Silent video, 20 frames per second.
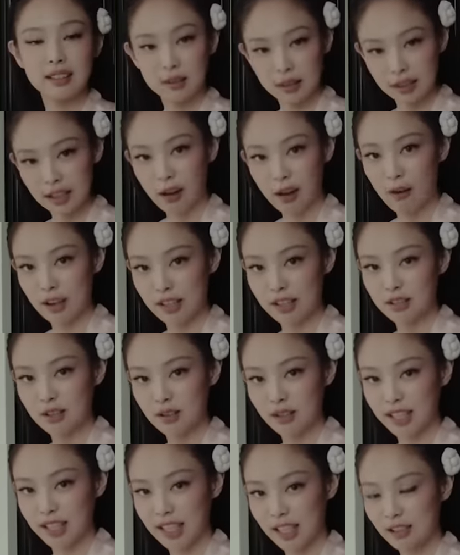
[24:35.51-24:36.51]
um,
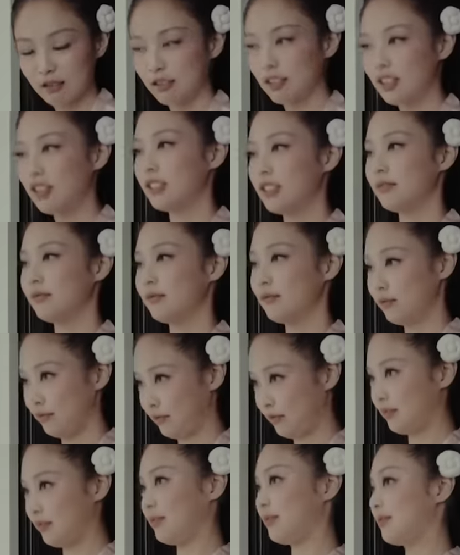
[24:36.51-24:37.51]
country, is
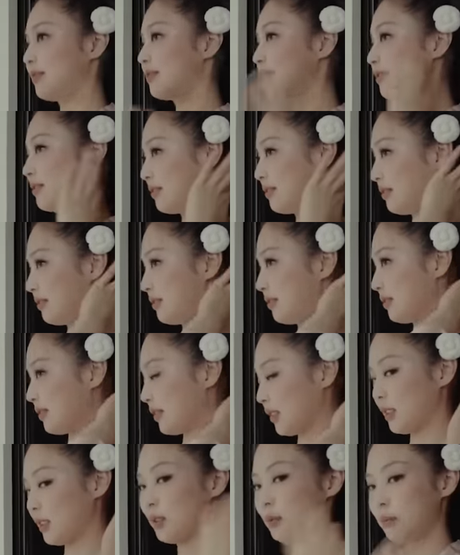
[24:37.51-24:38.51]
definitely making noise in
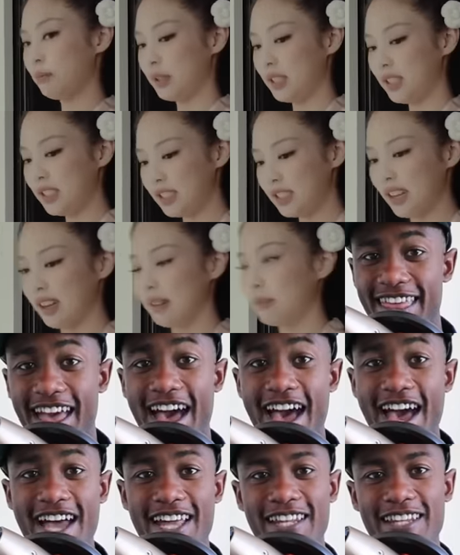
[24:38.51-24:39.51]
2023.
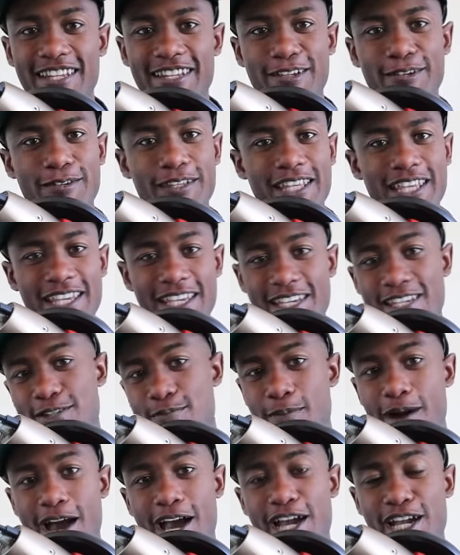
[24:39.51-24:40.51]
That is
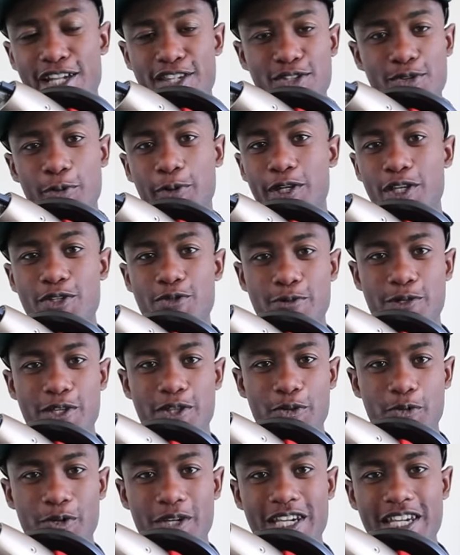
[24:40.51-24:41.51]
my
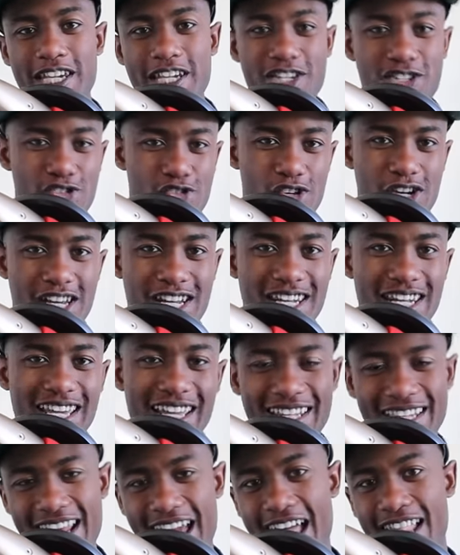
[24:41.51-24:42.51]
2023 trend
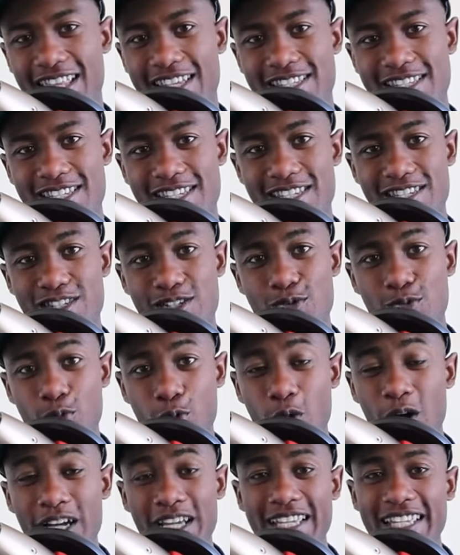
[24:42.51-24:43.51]
analysis.
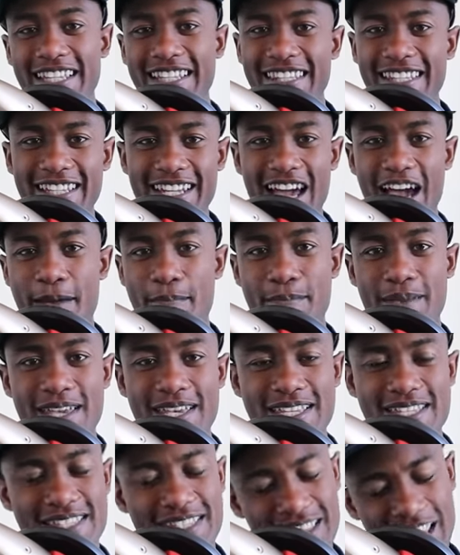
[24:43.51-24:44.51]
What did I
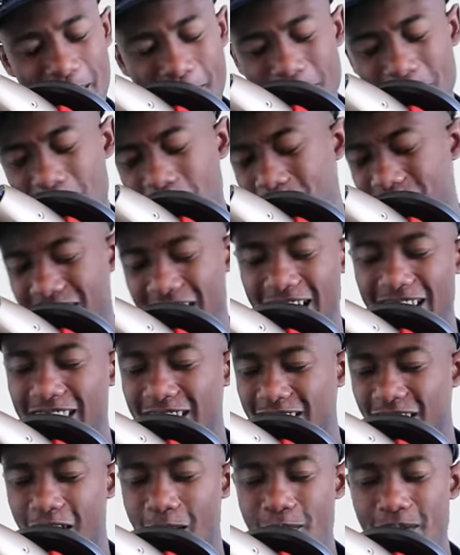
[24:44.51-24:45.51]
miss? Let me know down in the
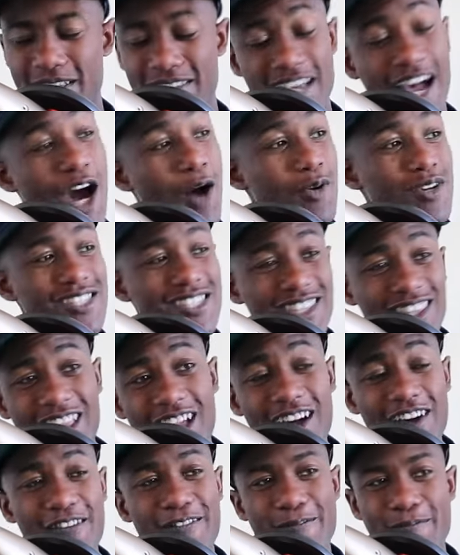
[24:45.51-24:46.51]
comments. I always
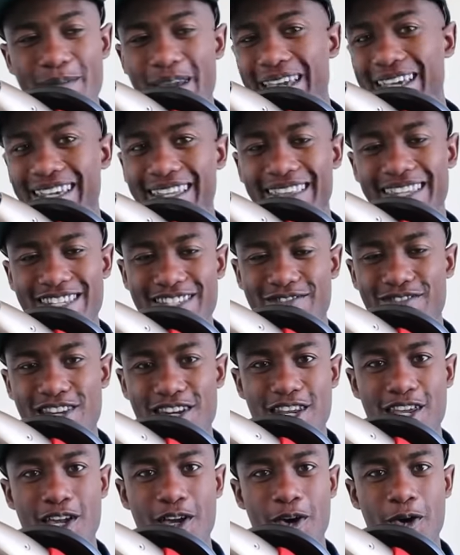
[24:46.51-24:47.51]
love making this
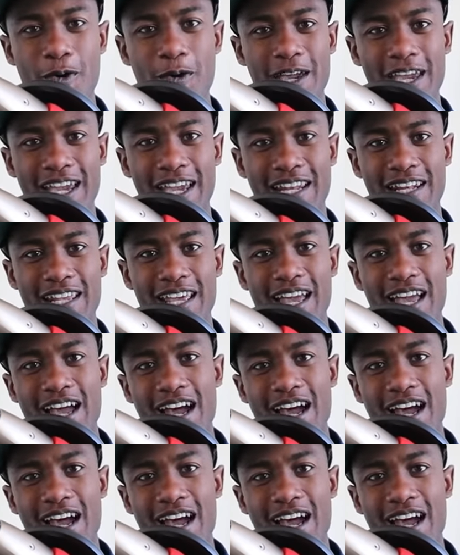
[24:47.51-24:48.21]
video and